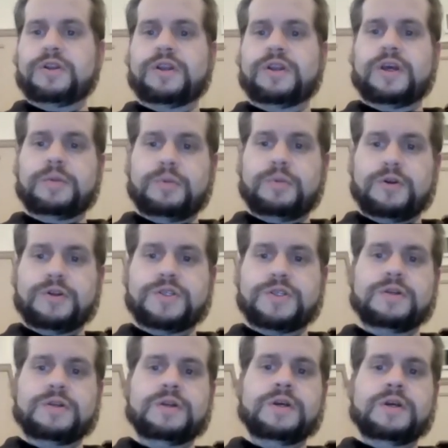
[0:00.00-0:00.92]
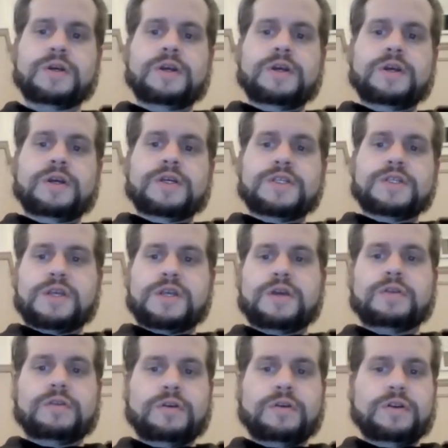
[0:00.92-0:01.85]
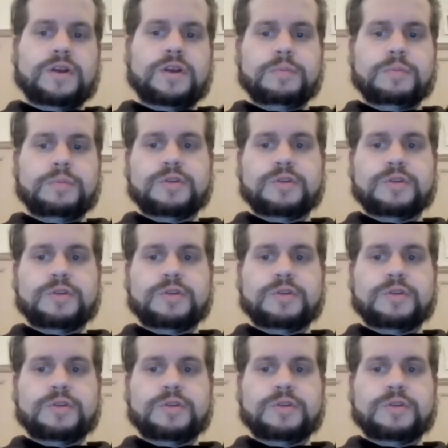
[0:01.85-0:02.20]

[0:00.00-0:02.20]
a person saying their name